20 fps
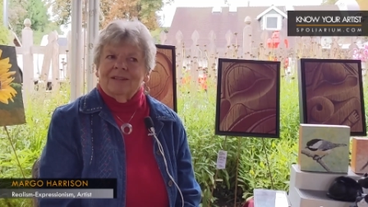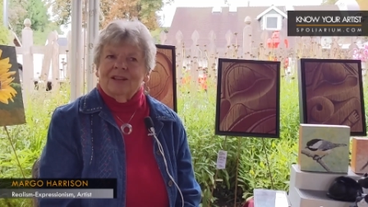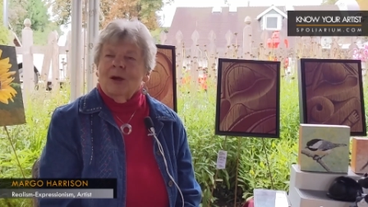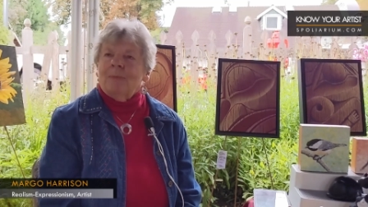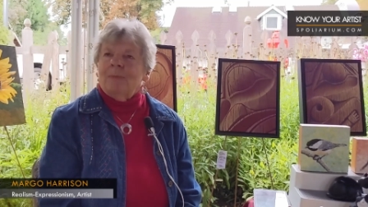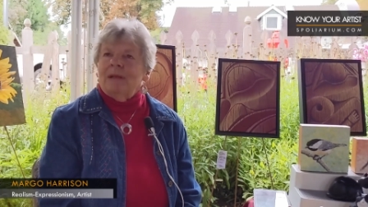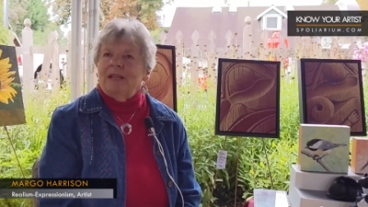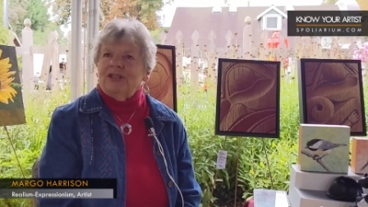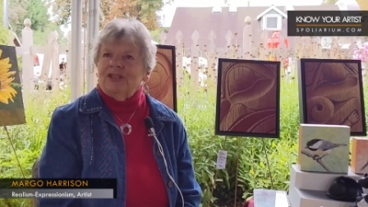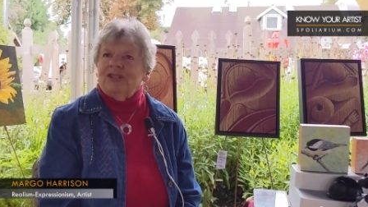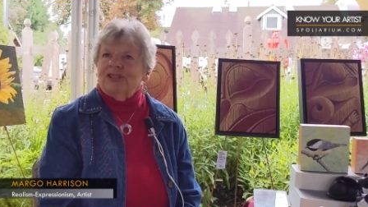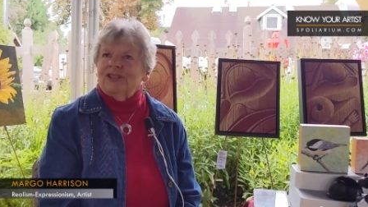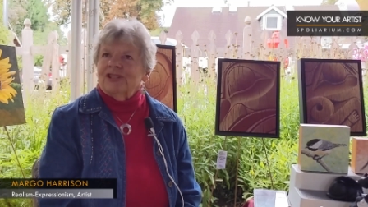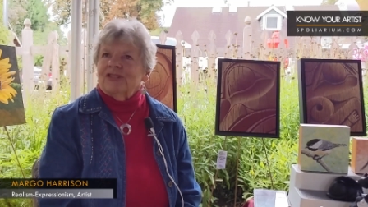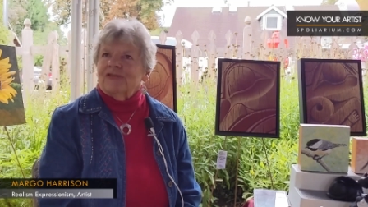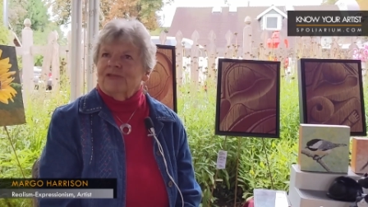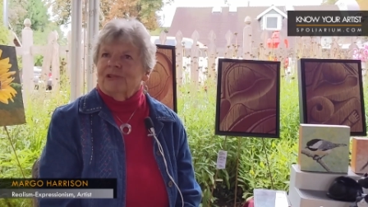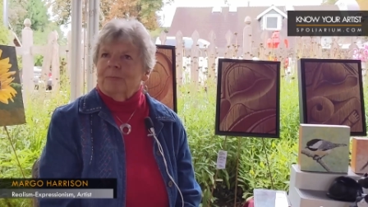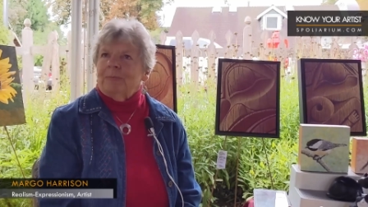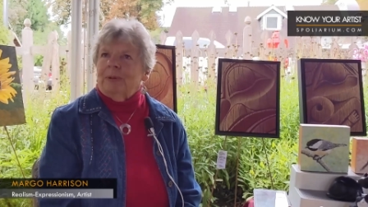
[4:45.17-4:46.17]

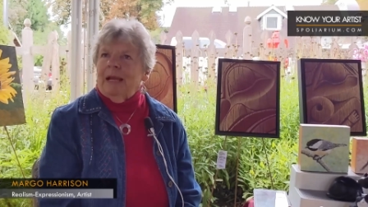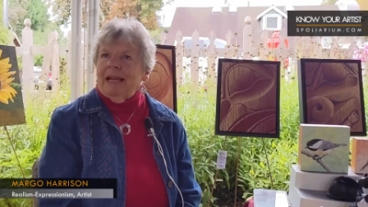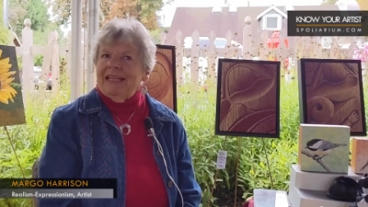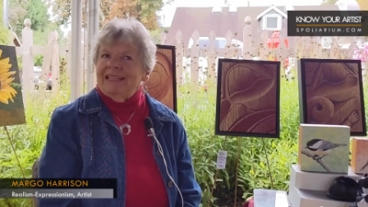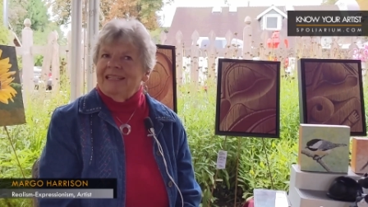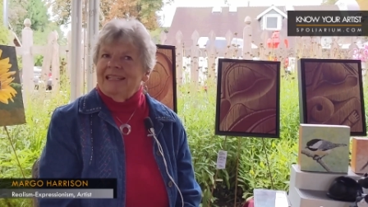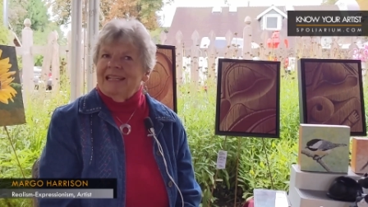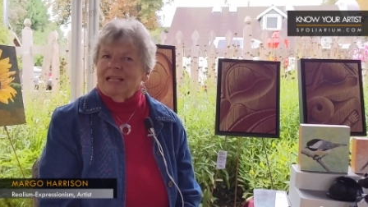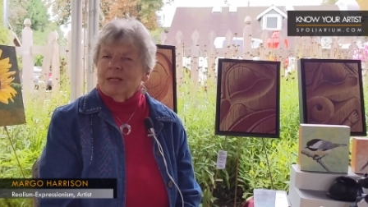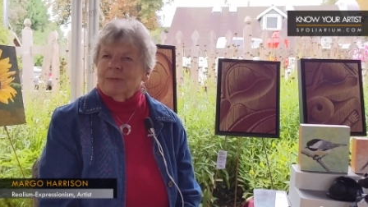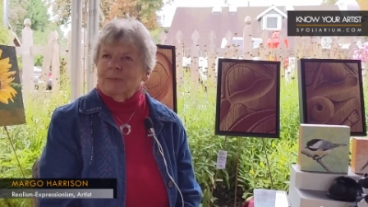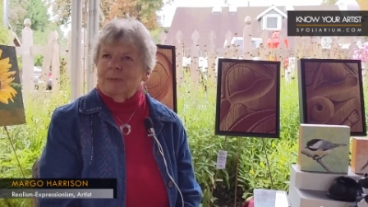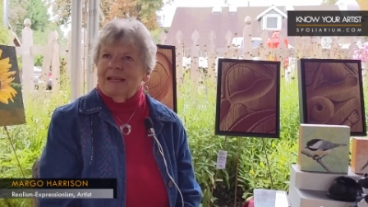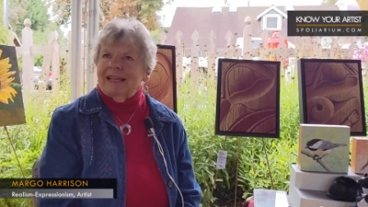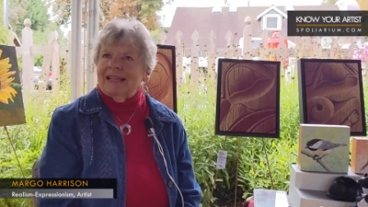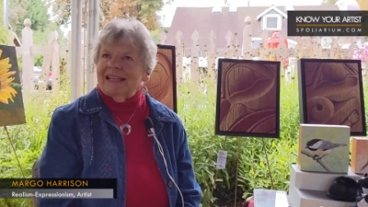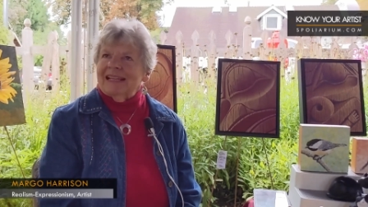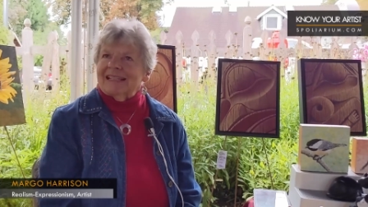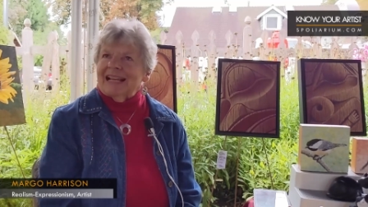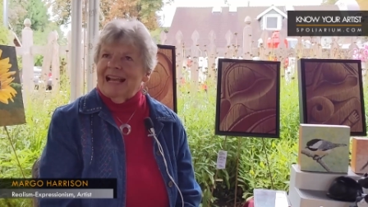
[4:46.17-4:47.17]
commissions for paintings
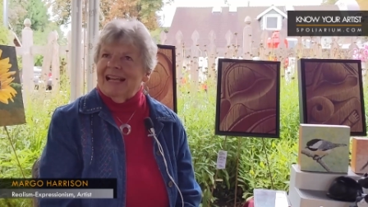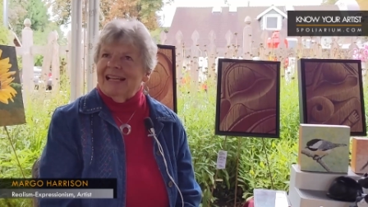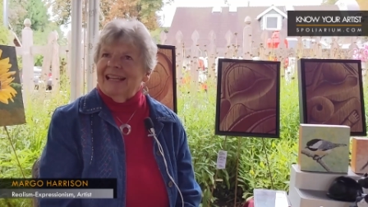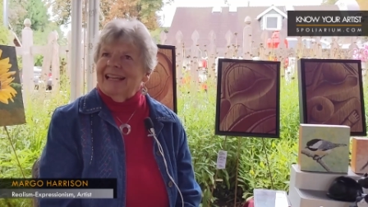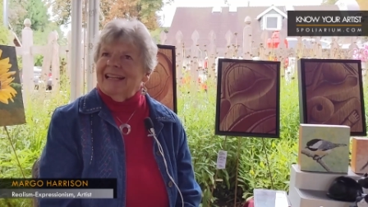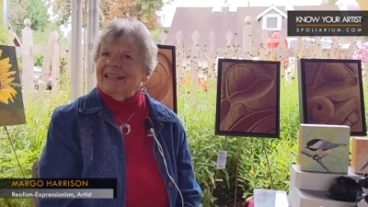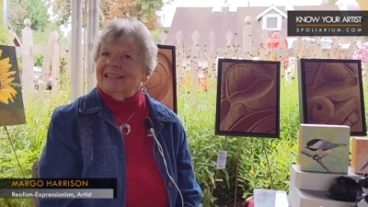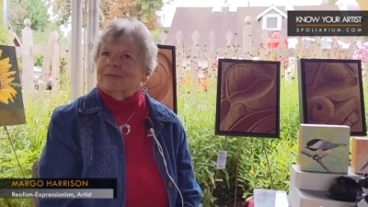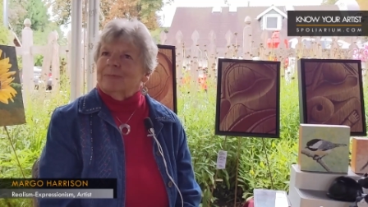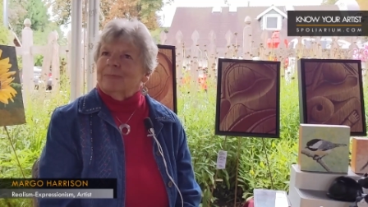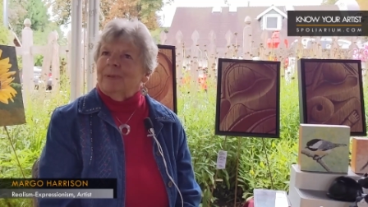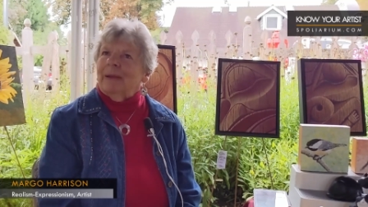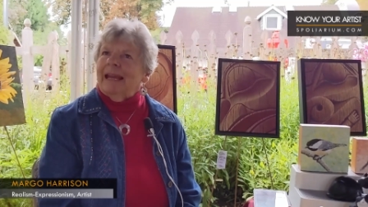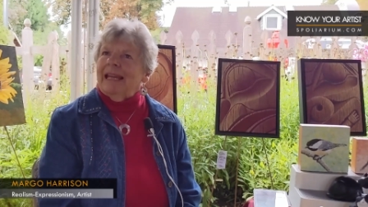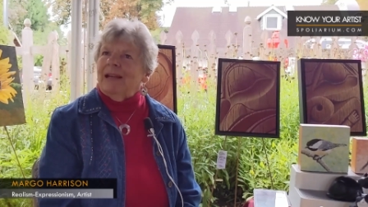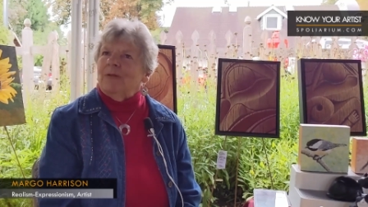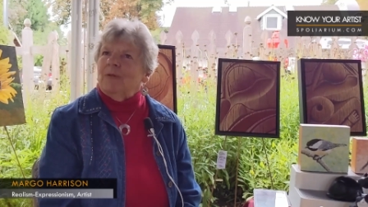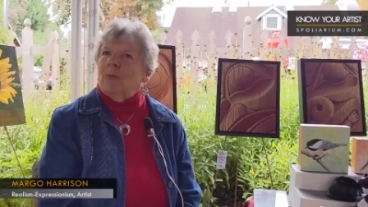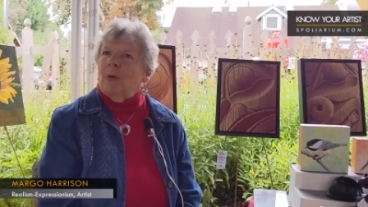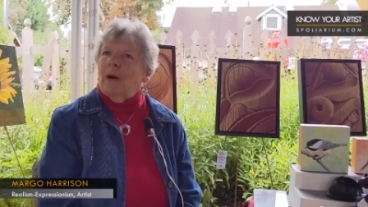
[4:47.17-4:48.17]
because I like to
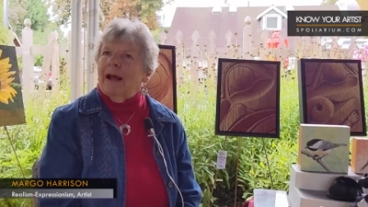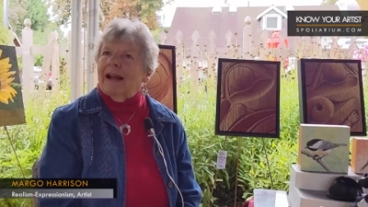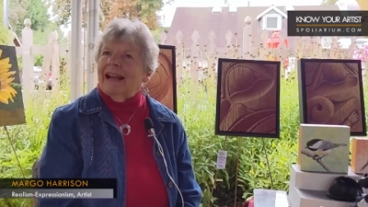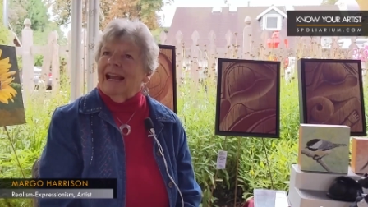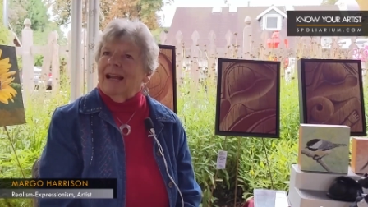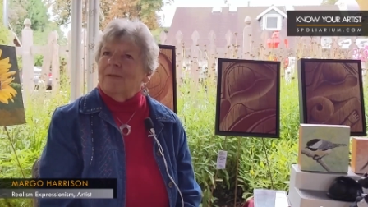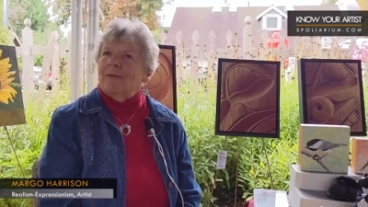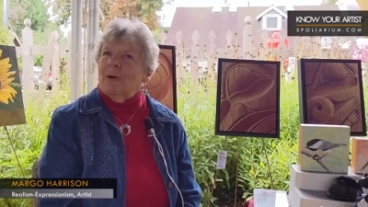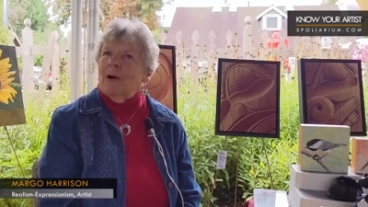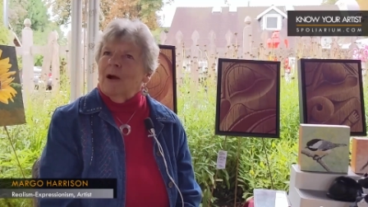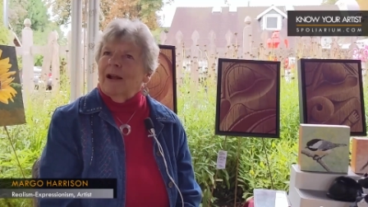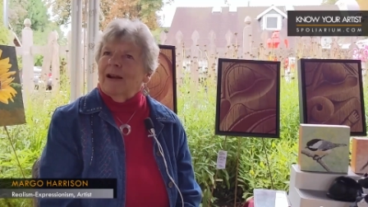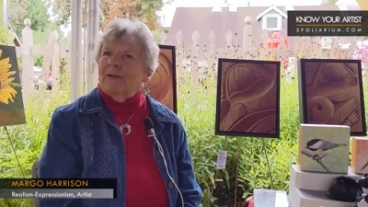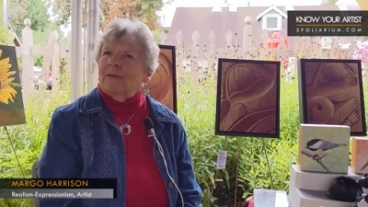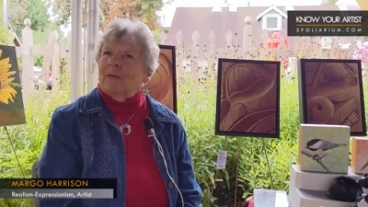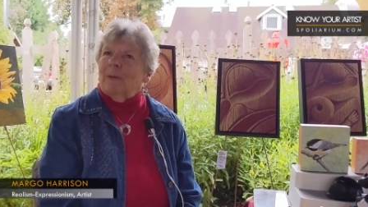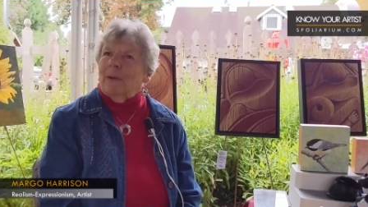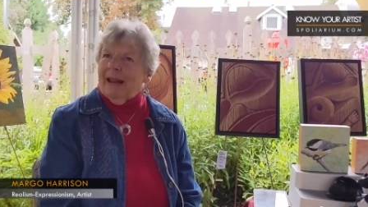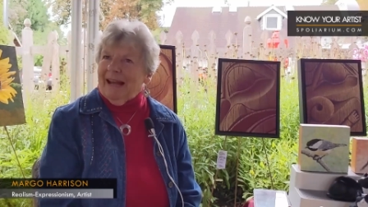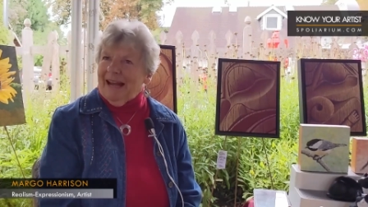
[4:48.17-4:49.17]
paint what I
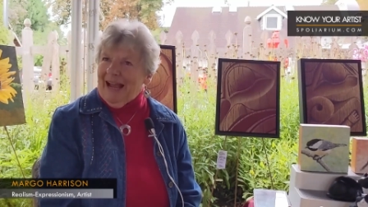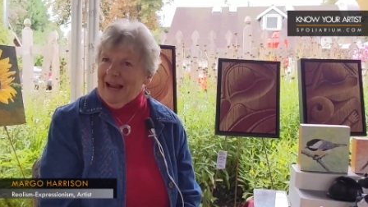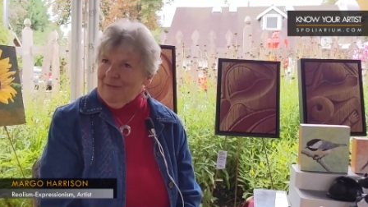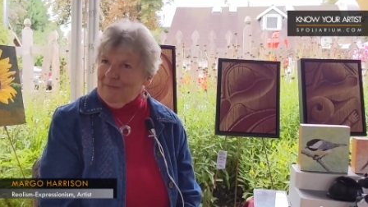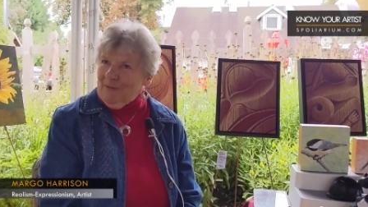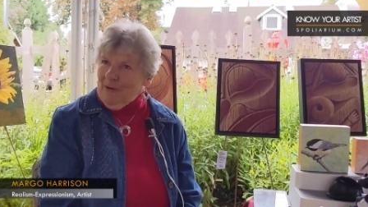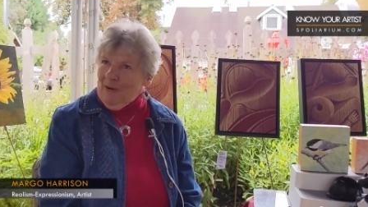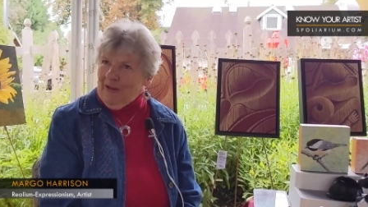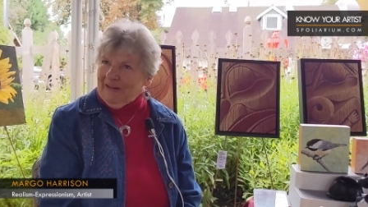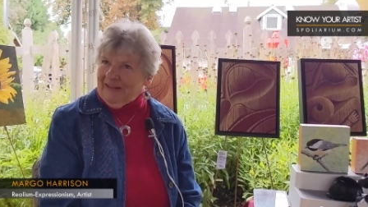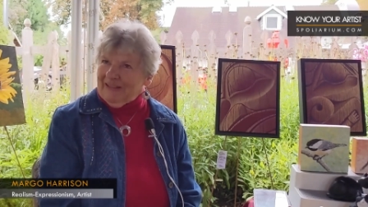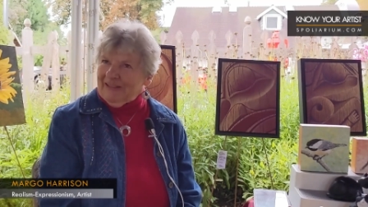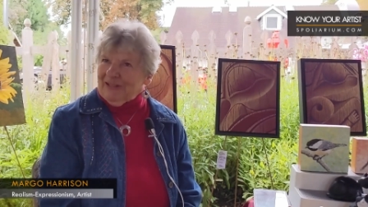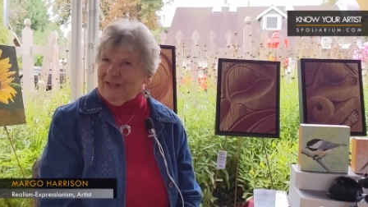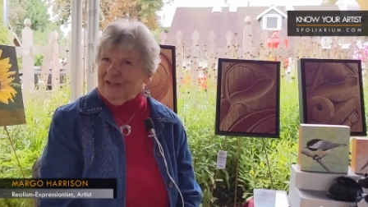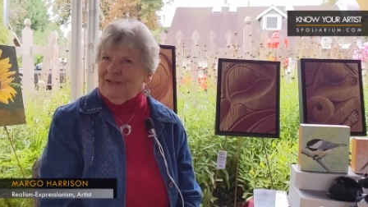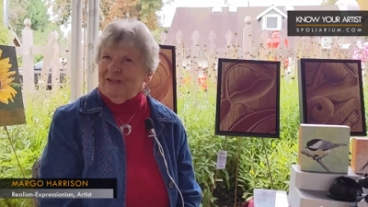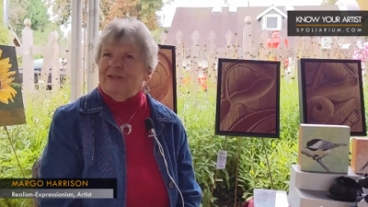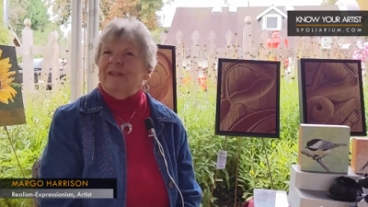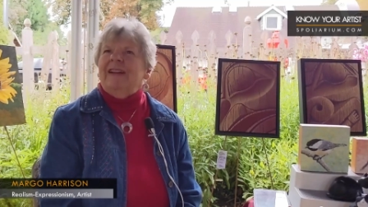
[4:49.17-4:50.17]
want when I want
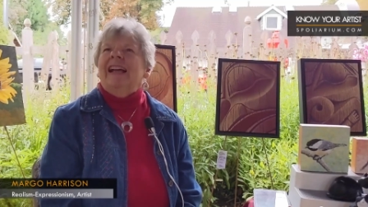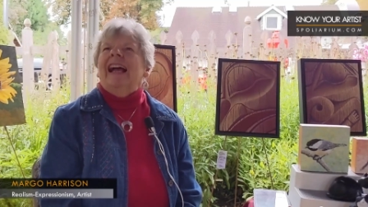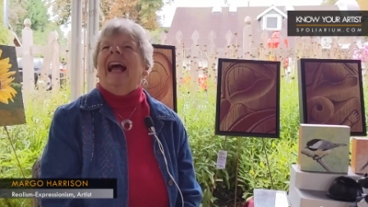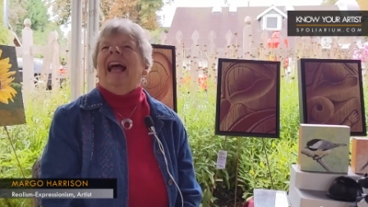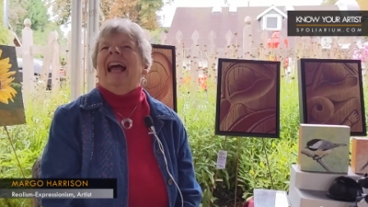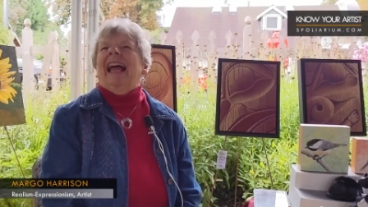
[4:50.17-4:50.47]
to.